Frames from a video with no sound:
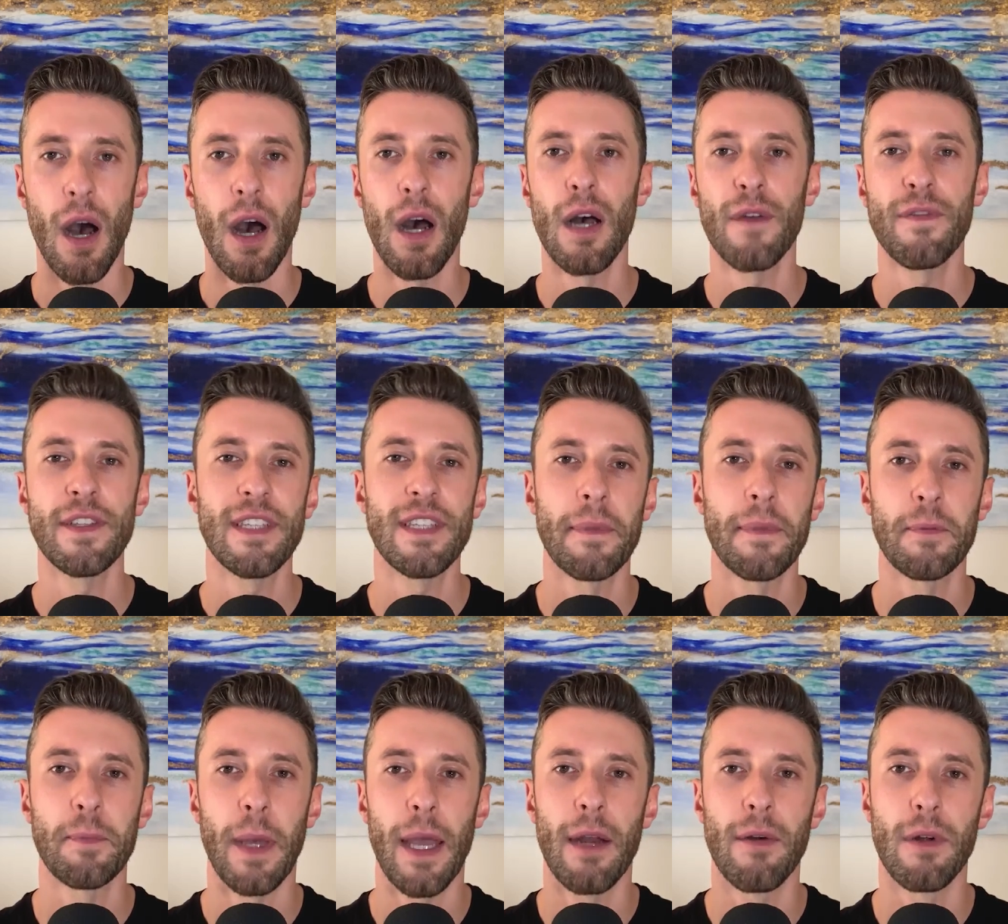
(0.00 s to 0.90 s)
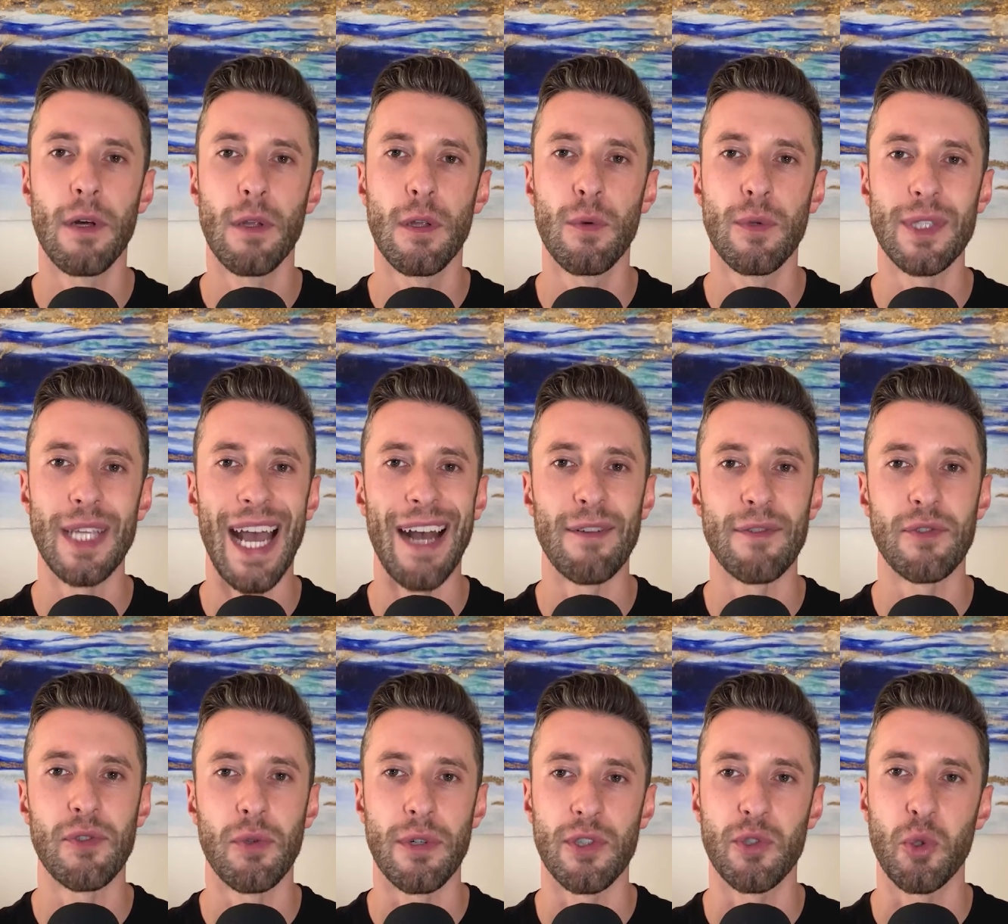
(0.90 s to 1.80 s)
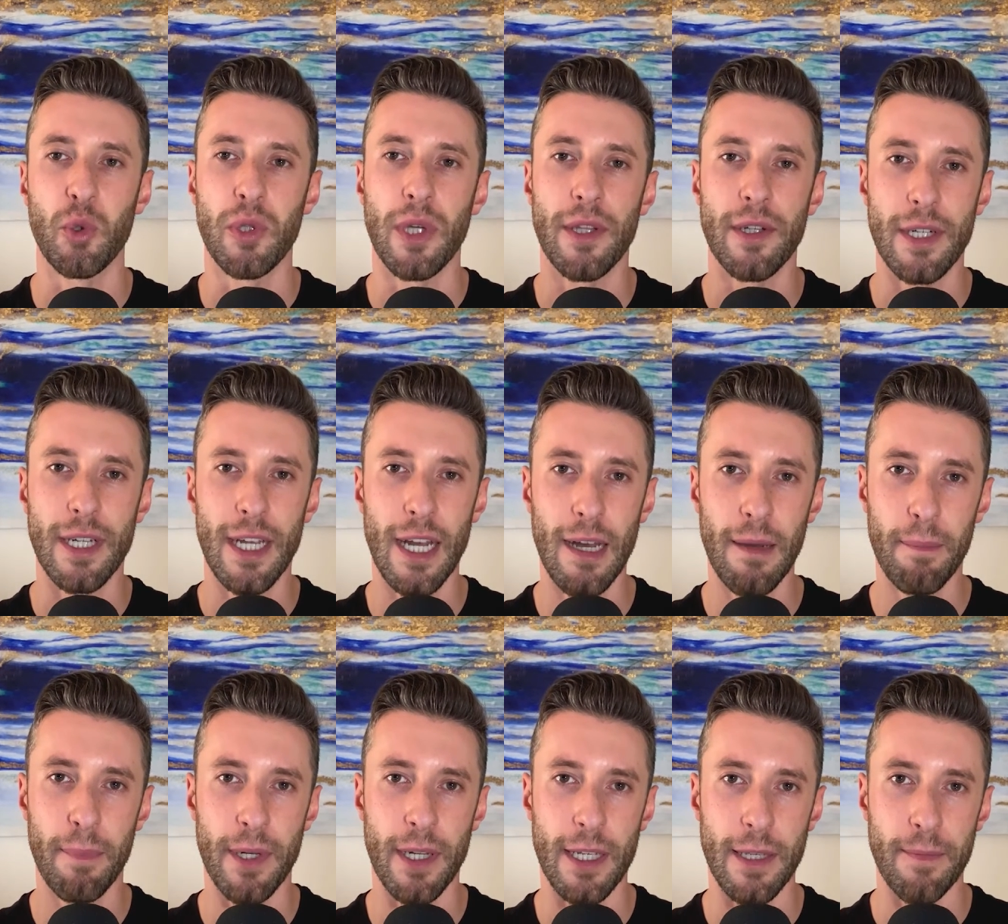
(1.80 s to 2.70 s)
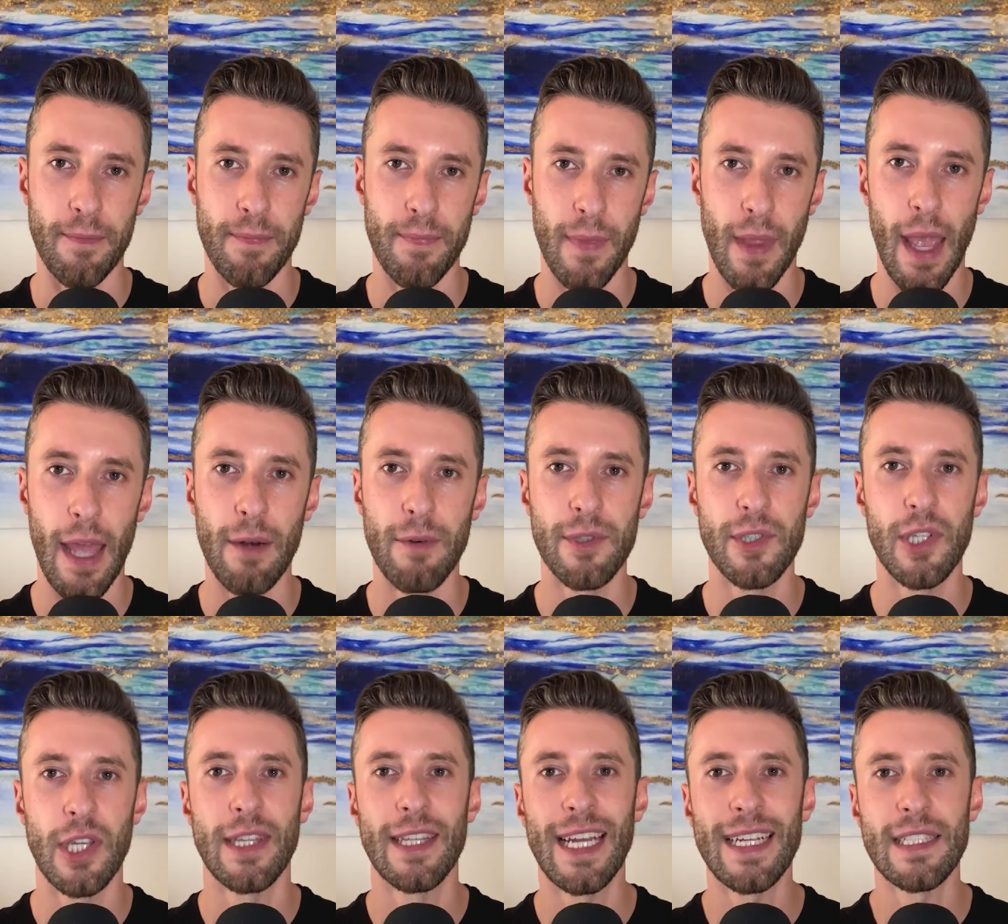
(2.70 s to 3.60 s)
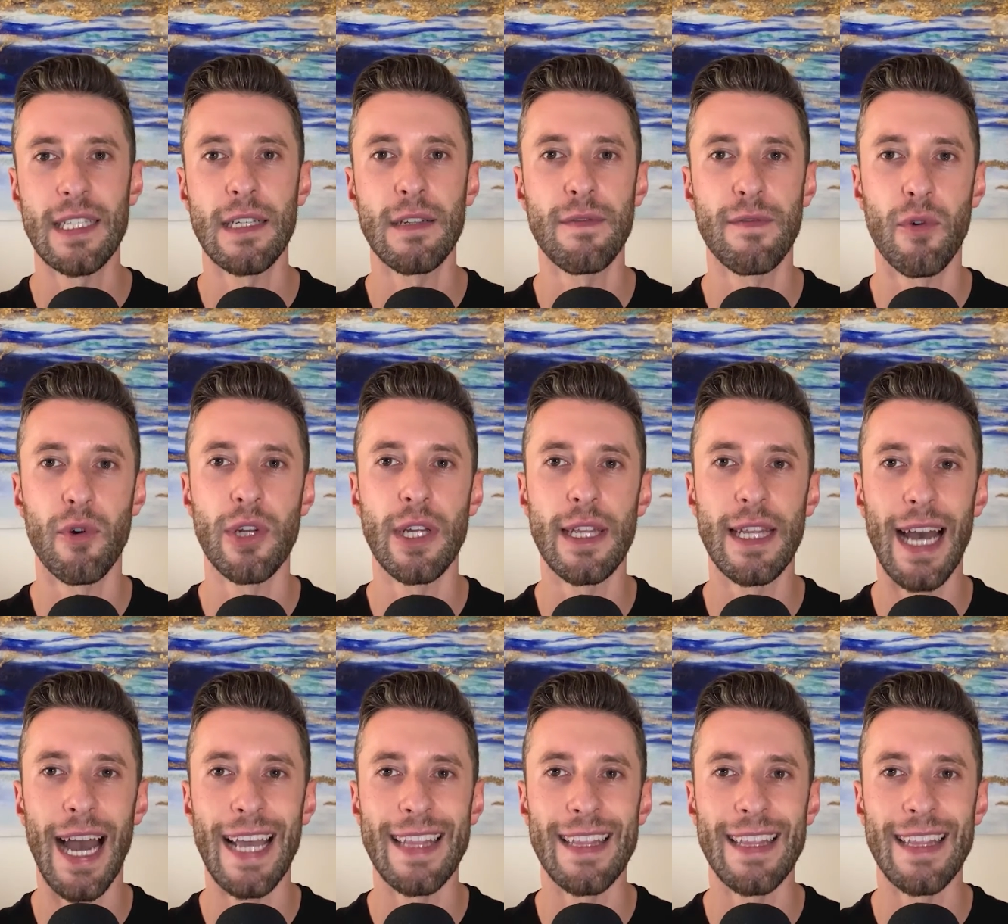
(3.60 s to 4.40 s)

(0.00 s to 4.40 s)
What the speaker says: Oftentimes, payroll was outsourced to another company, and it was in 1949